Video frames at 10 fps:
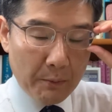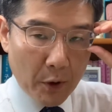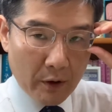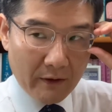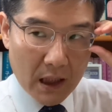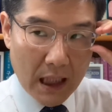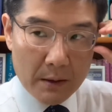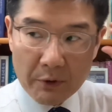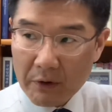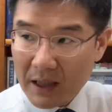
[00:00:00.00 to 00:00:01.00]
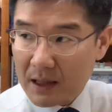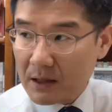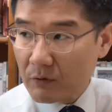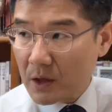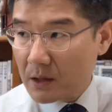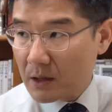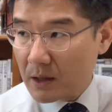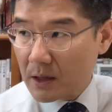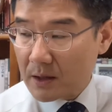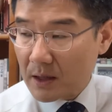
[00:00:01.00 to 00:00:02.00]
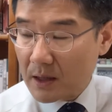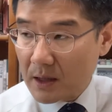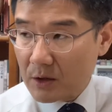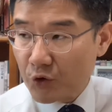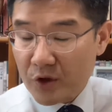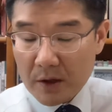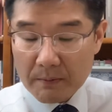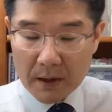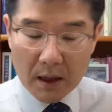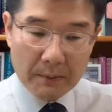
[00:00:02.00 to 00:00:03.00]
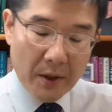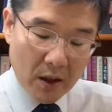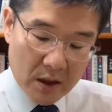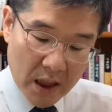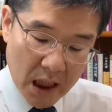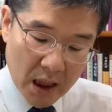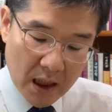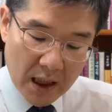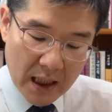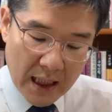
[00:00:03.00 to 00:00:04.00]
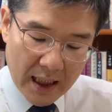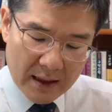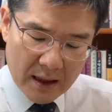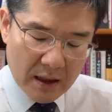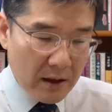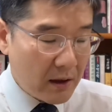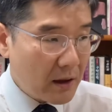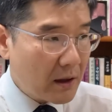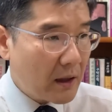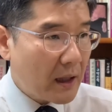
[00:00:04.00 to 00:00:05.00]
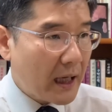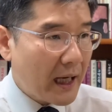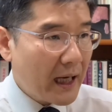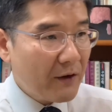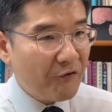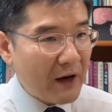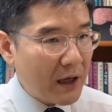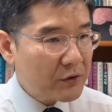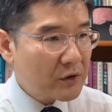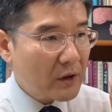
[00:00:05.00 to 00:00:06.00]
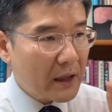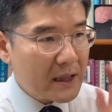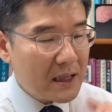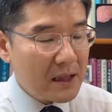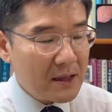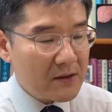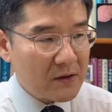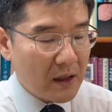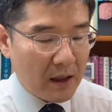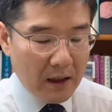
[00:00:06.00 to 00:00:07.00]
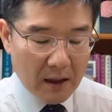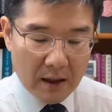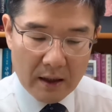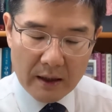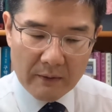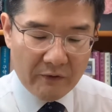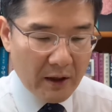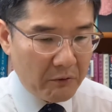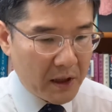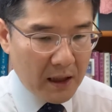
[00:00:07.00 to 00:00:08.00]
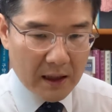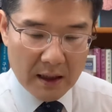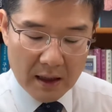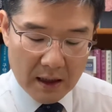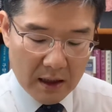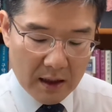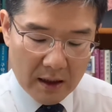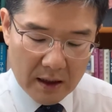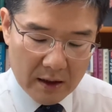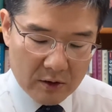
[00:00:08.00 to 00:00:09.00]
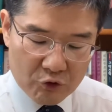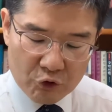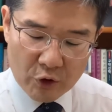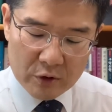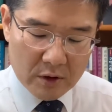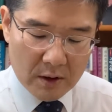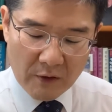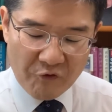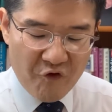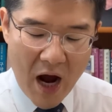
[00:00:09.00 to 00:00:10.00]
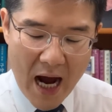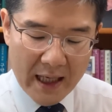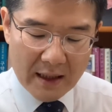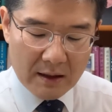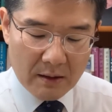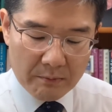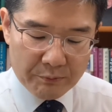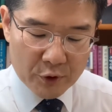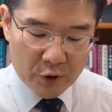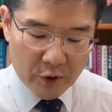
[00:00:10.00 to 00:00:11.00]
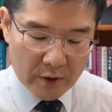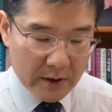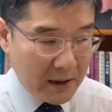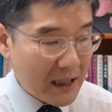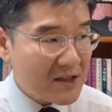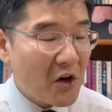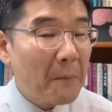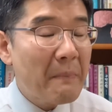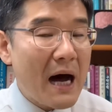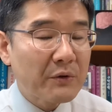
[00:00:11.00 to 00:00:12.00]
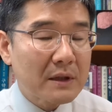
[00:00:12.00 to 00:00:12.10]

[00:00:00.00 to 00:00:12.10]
library. It is in UC Berkeley. And then I have found his very good, fine book that's about